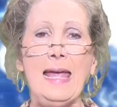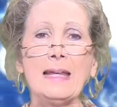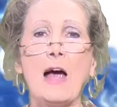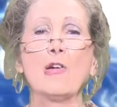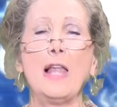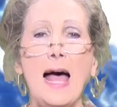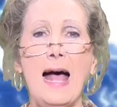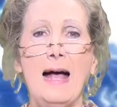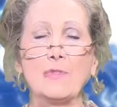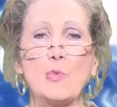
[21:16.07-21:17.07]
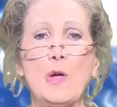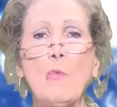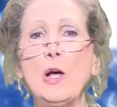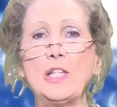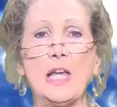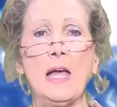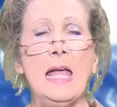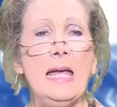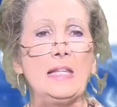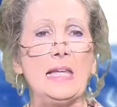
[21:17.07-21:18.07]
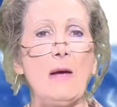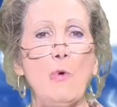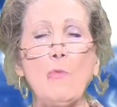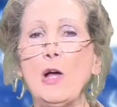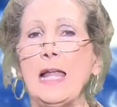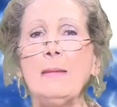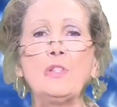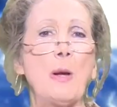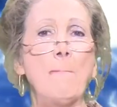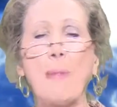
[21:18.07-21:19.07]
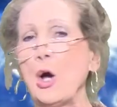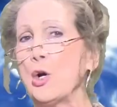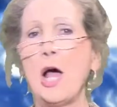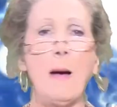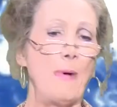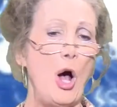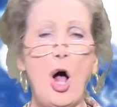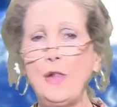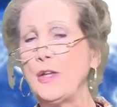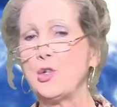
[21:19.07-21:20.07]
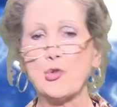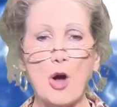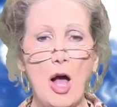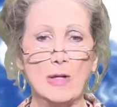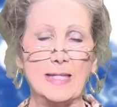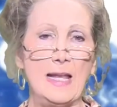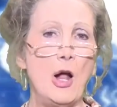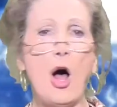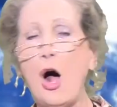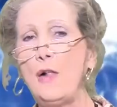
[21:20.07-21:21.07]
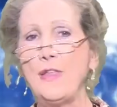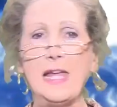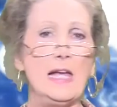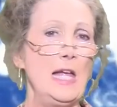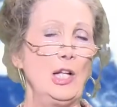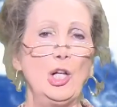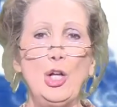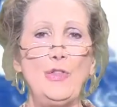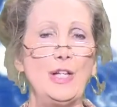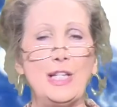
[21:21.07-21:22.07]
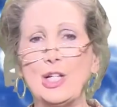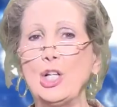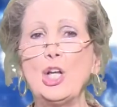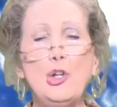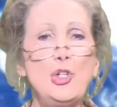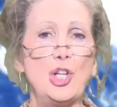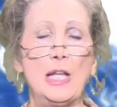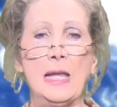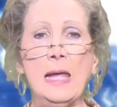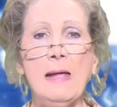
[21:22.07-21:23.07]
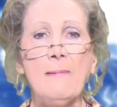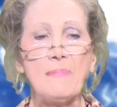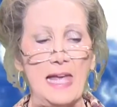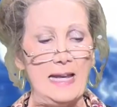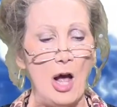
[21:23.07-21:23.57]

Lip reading: in our lives. We want Him to burn up all the dross and all the delusion and